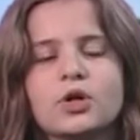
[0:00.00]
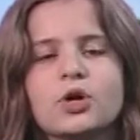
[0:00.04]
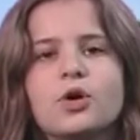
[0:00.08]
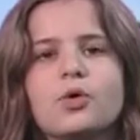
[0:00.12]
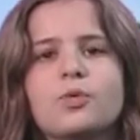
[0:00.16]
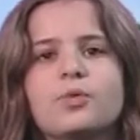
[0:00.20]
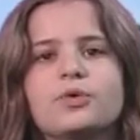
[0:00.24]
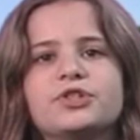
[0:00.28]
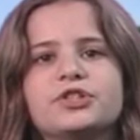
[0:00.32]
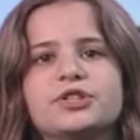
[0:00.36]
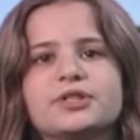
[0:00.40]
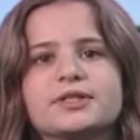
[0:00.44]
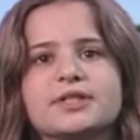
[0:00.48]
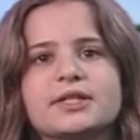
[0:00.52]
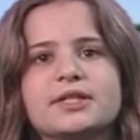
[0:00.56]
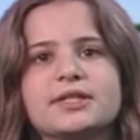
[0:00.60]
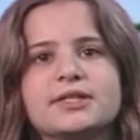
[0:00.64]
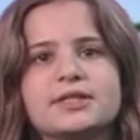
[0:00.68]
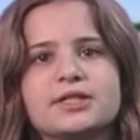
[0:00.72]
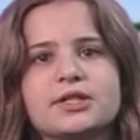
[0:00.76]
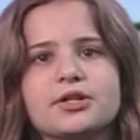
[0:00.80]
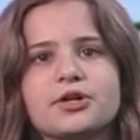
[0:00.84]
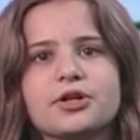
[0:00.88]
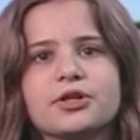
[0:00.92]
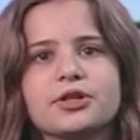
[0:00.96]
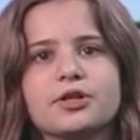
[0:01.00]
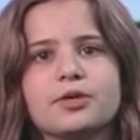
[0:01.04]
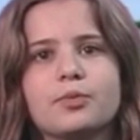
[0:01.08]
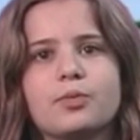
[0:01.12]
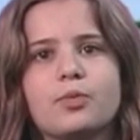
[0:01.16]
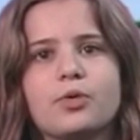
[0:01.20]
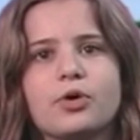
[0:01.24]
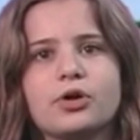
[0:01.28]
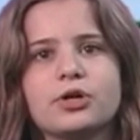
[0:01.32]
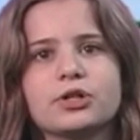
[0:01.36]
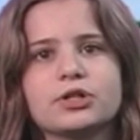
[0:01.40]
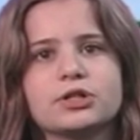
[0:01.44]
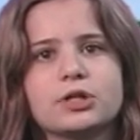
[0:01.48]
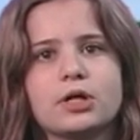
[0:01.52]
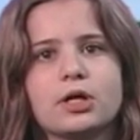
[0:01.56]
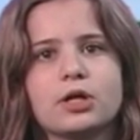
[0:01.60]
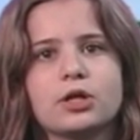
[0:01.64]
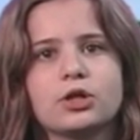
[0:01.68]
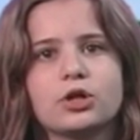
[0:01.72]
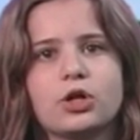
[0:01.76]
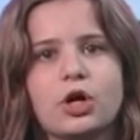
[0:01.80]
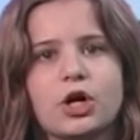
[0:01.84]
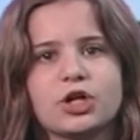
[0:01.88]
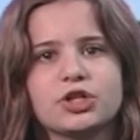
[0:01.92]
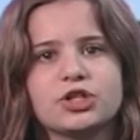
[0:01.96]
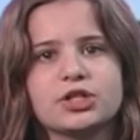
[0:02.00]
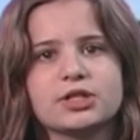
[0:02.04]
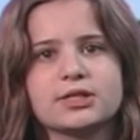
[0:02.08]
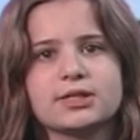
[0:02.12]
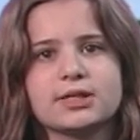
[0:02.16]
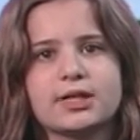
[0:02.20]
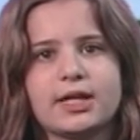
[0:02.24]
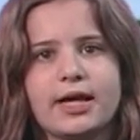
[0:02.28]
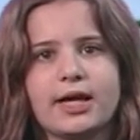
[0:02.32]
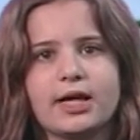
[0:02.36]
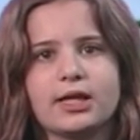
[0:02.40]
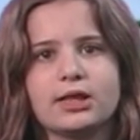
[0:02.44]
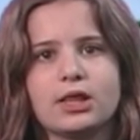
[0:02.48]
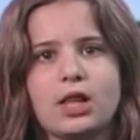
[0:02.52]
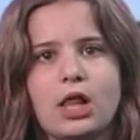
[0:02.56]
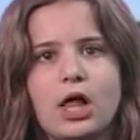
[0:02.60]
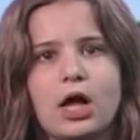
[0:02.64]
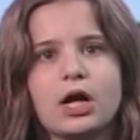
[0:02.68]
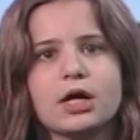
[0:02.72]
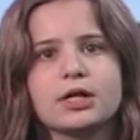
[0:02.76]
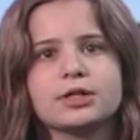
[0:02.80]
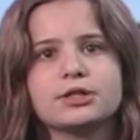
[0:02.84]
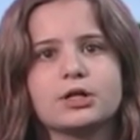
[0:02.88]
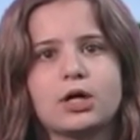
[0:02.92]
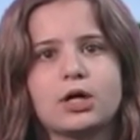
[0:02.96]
which is considered the world's largest landlocked